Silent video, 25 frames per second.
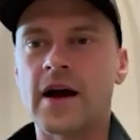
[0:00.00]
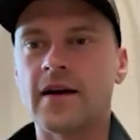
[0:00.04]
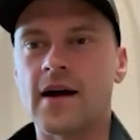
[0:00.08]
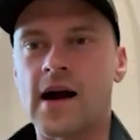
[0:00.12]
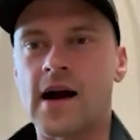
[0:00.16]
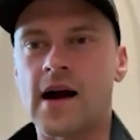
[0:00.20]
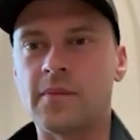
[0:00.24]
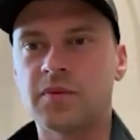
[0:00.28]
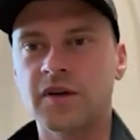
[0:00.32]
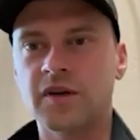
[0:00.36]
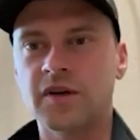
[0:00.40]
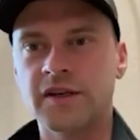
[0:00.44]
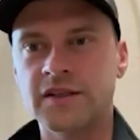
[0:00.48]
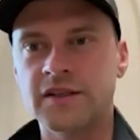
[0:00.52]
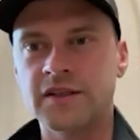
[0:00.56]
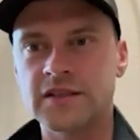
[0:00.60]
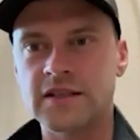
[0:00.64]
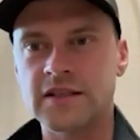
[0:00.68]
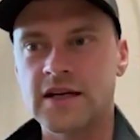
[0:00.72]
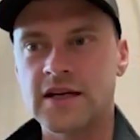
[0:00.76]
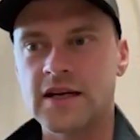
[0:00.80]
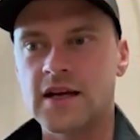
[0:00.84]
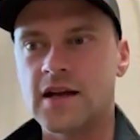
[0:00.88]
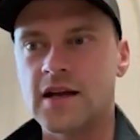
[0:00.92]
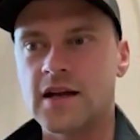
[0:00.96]
operators,
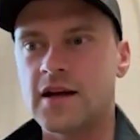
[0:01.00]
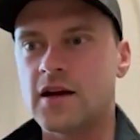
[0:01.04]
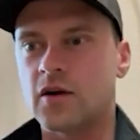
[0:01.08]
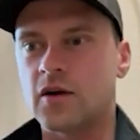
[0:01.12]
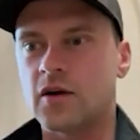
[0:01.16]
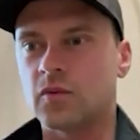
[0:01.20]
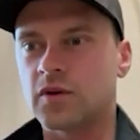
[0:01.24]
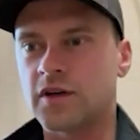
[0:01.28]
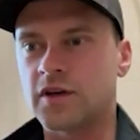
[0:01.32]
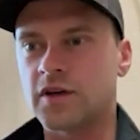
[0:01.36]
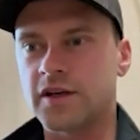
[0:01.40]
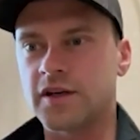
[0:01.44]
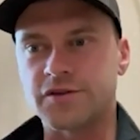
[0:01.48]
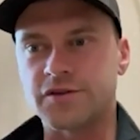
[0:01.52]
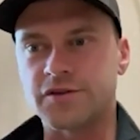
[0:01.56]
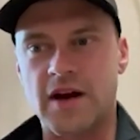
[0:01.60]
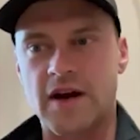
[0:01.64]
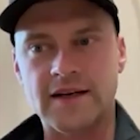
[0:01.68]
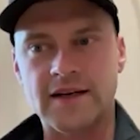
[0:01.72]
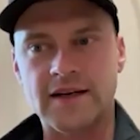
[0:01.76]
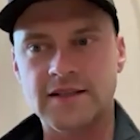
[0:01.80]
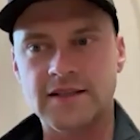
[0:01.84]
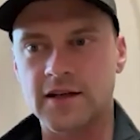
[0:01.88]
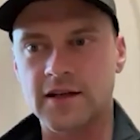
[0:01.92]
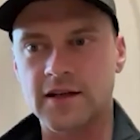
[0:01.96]
we're
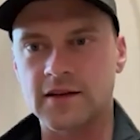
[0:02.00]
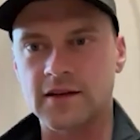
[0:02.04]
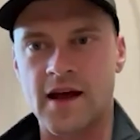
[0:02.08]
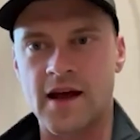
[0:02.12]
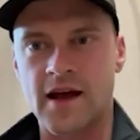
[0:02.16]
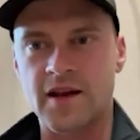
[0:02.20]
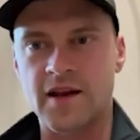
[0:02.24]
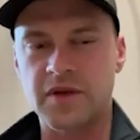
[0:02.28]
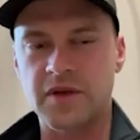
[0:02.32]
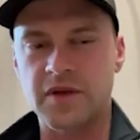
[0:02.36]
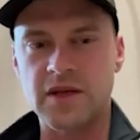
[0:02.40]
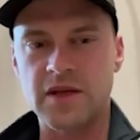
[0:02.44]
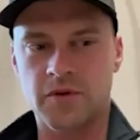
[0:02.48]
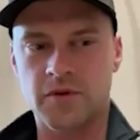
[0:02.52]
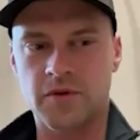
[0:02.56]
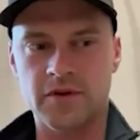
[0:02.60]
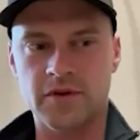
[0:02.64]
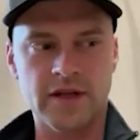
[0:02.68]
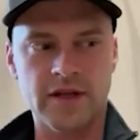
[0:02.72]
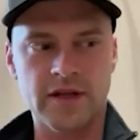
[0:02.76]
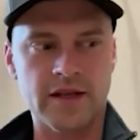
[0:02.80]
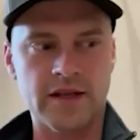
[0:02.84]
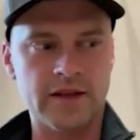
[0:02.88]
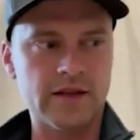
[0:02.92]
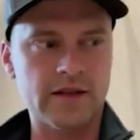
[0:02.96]
attracting a lot of people
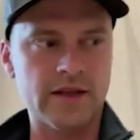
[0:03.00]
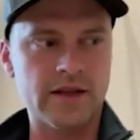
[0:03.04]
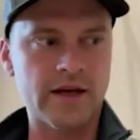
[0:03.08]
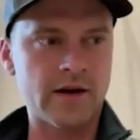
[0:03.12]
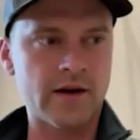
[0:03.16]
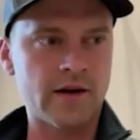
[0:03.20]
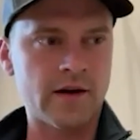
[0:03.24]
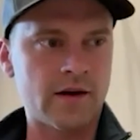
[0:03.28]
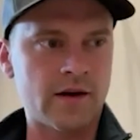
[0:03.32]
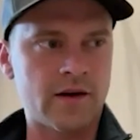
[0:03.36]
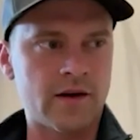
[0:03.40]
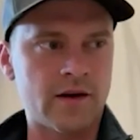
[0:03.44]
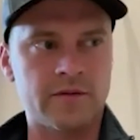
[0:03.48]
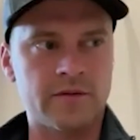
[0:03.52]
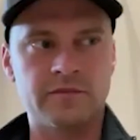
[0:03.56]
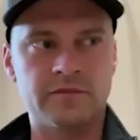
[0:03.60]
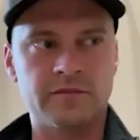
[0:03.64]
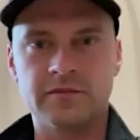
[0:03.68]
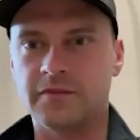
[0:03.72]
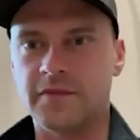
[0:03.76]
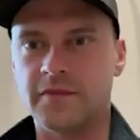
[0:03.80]
that are